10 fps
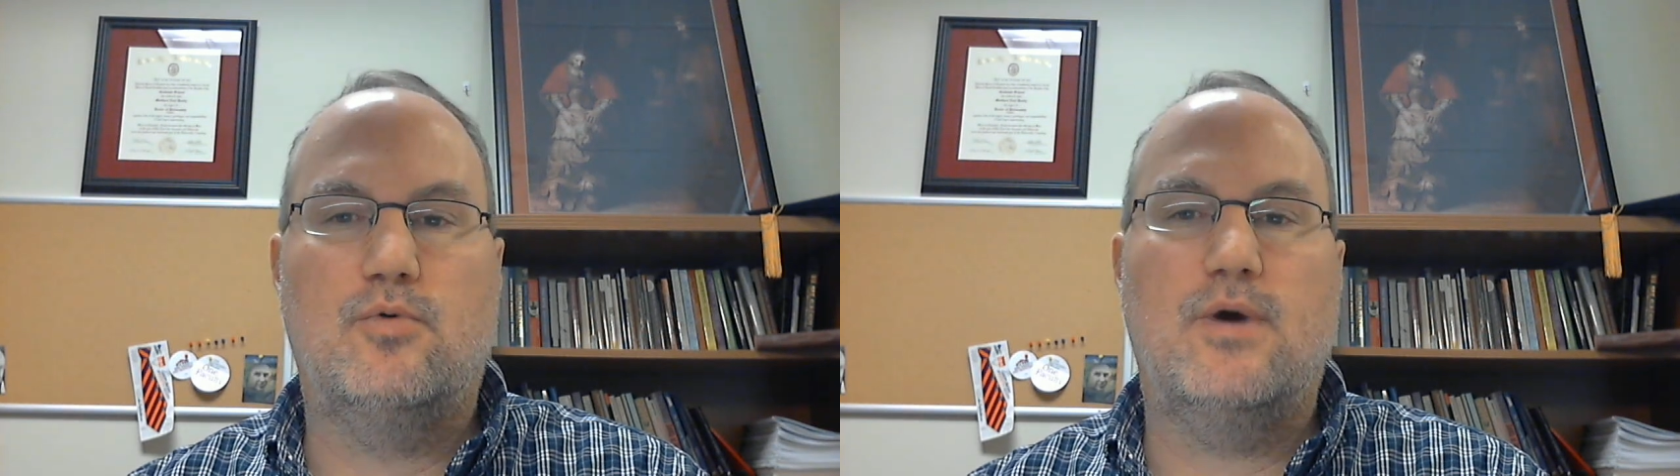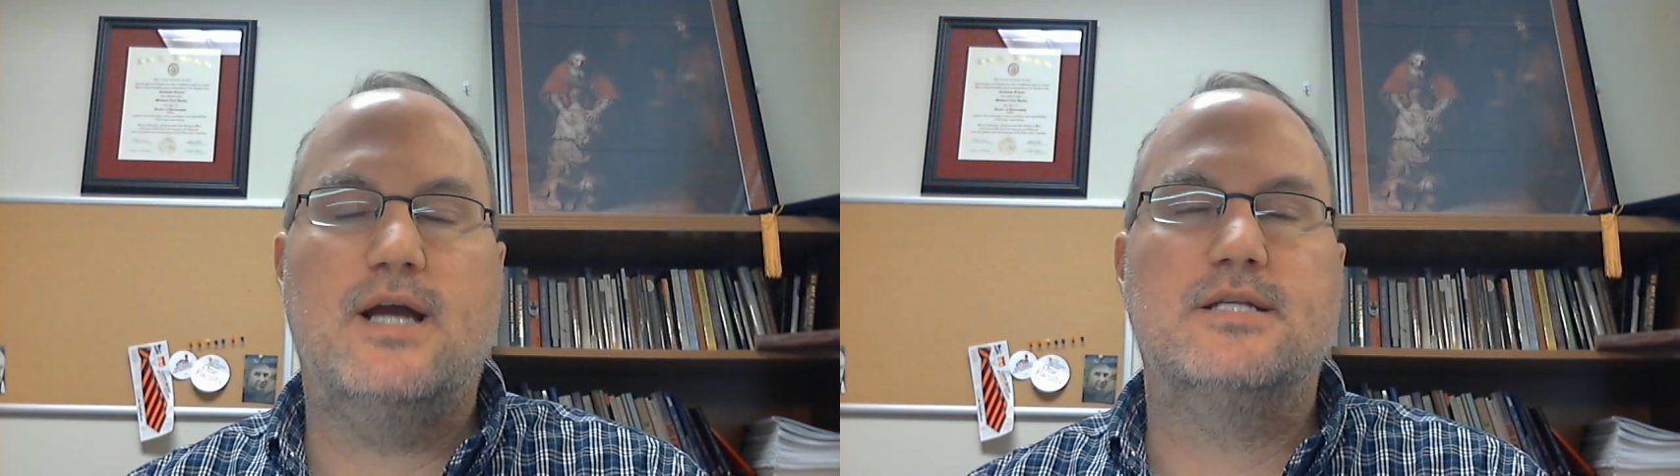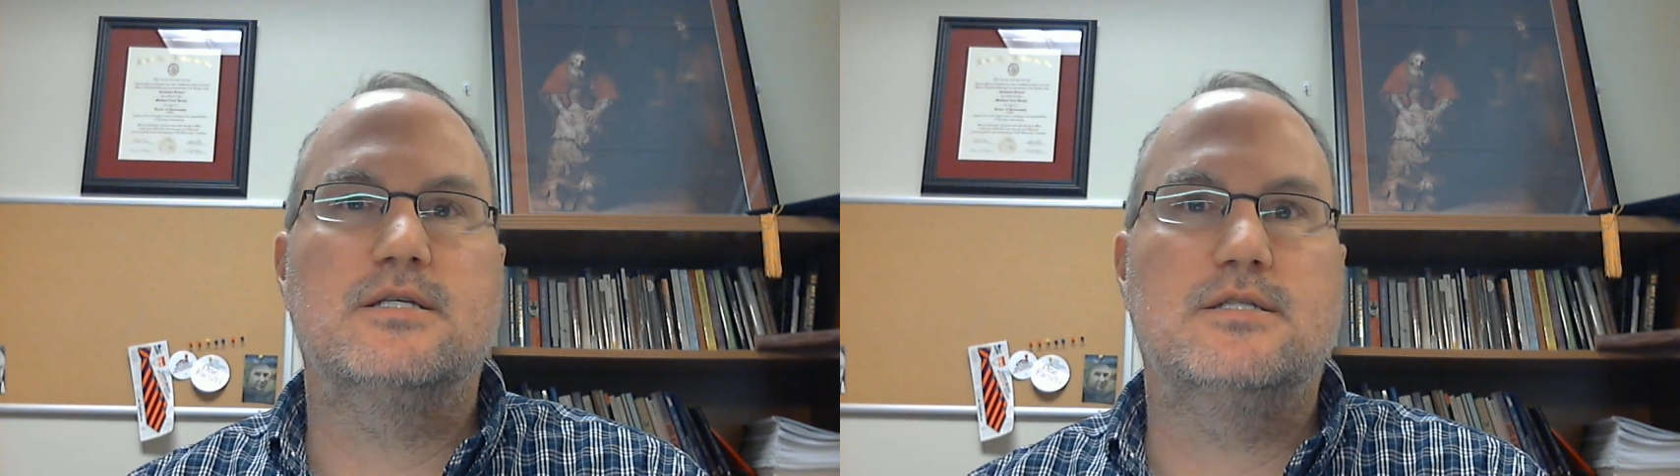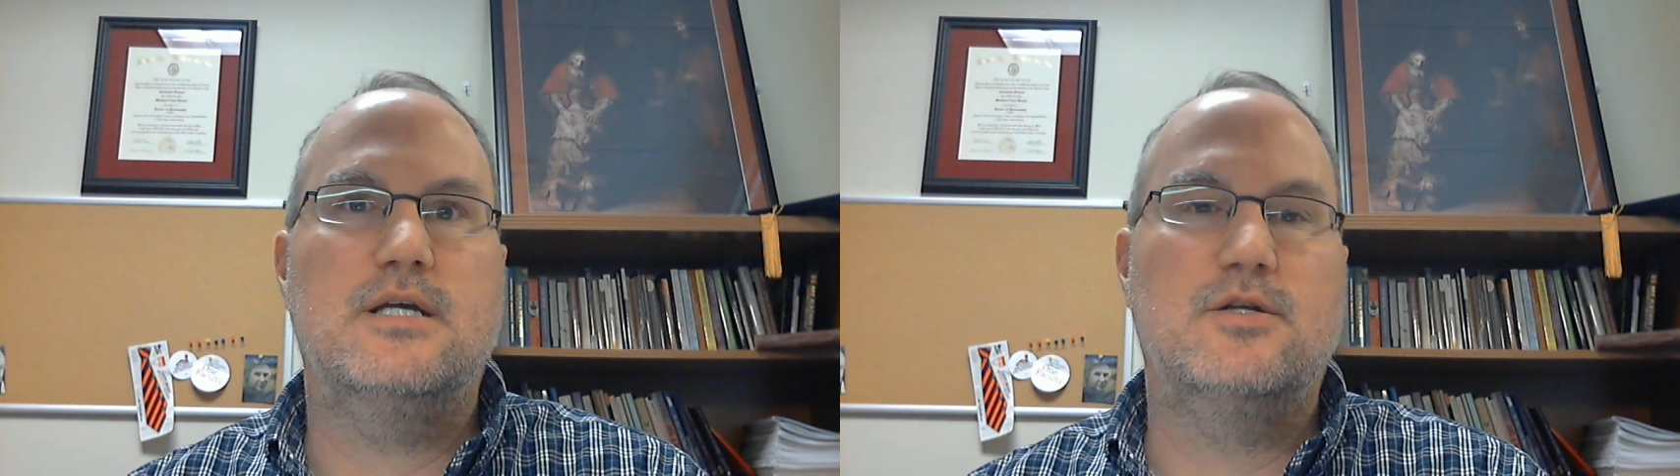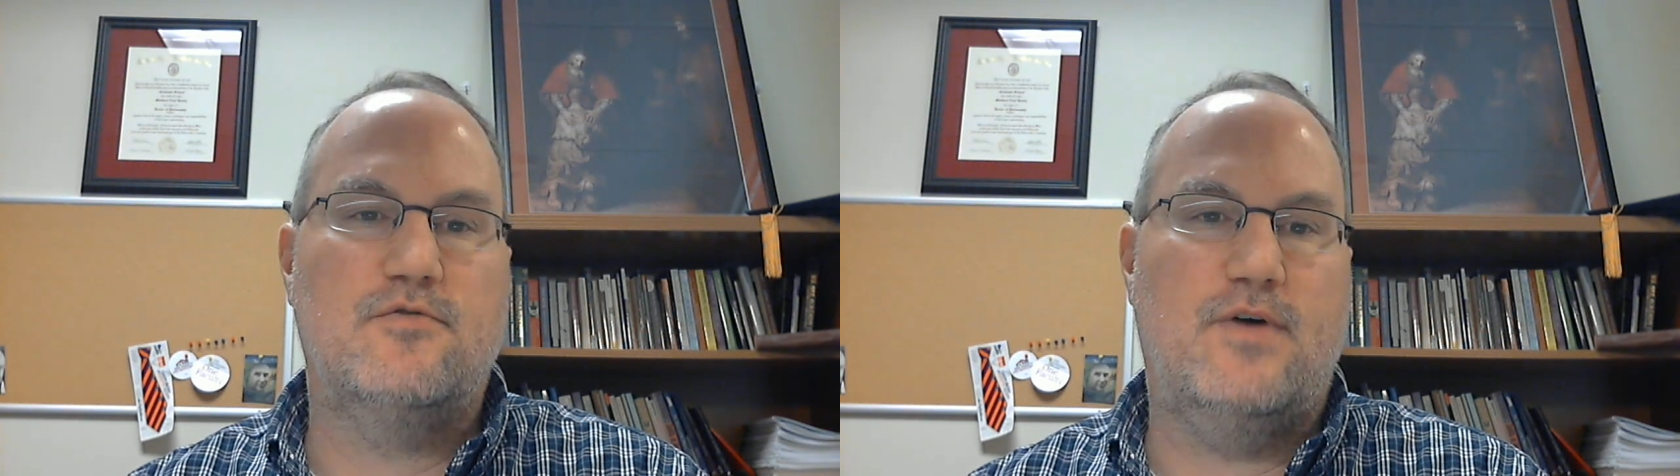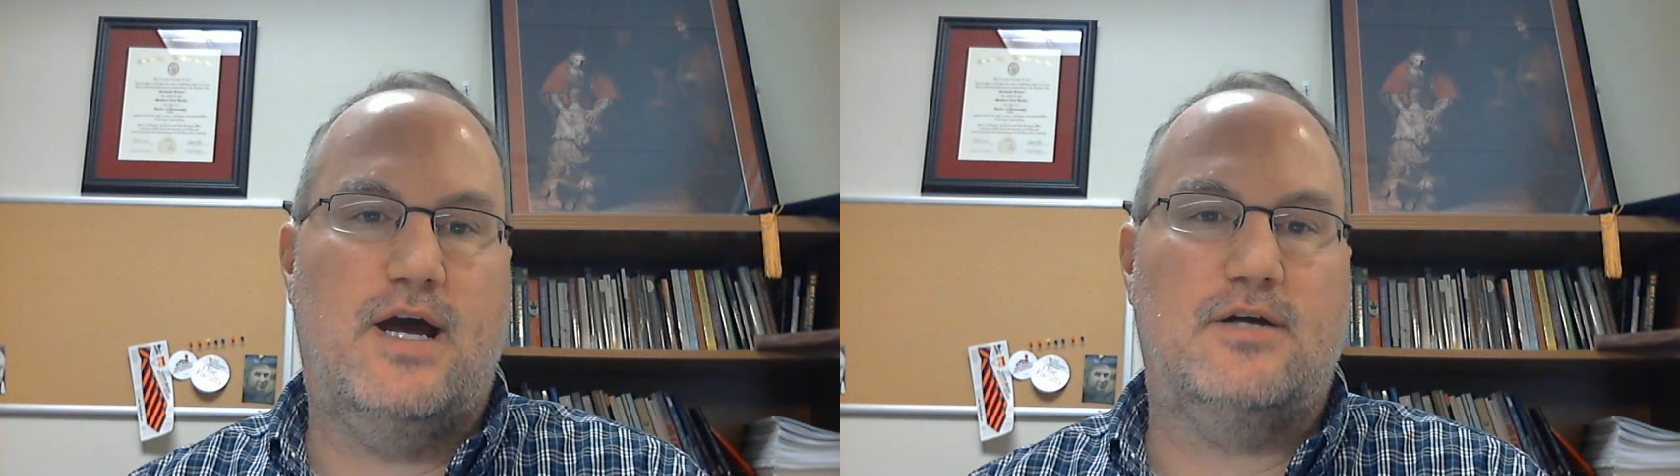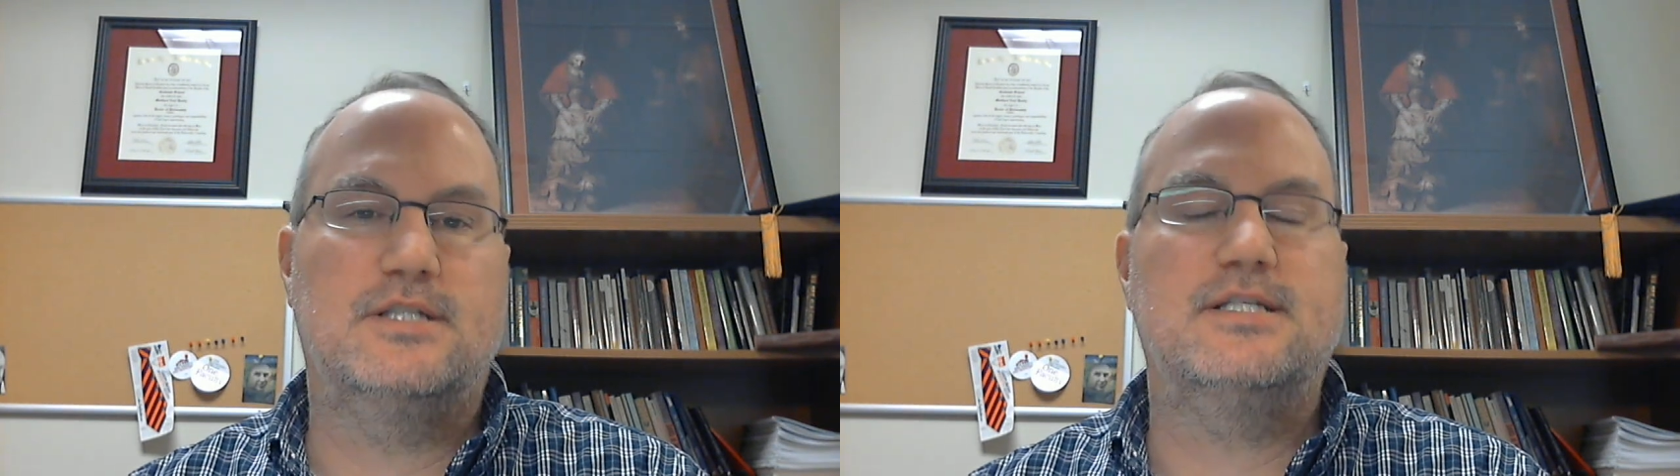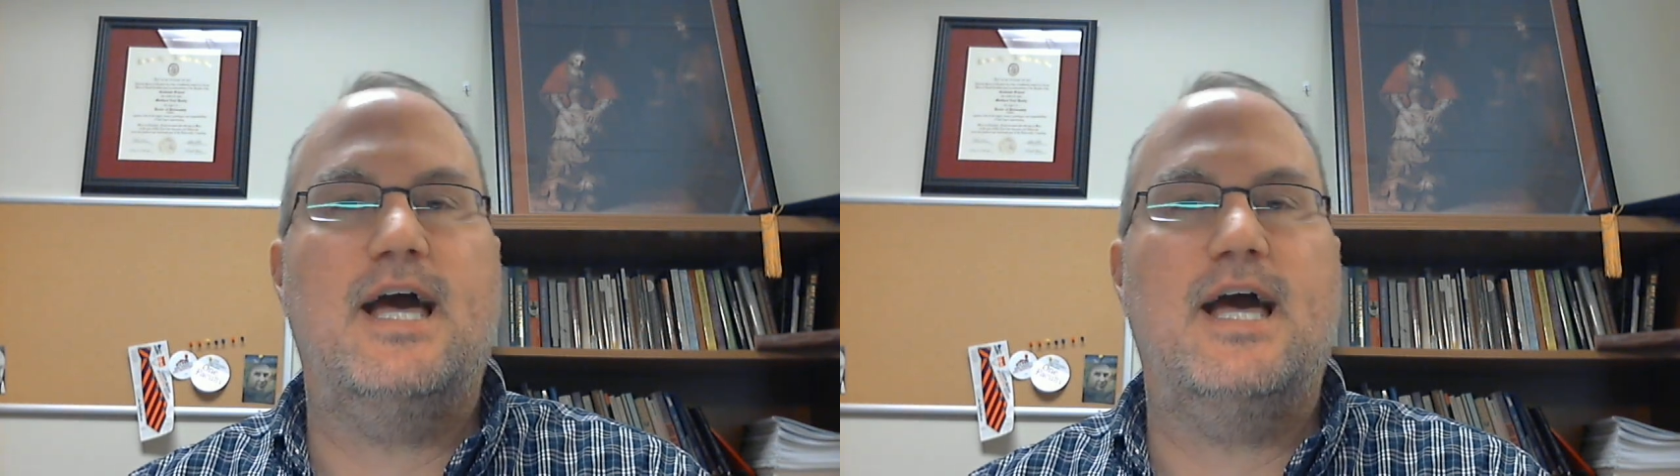rights as tenured faculty to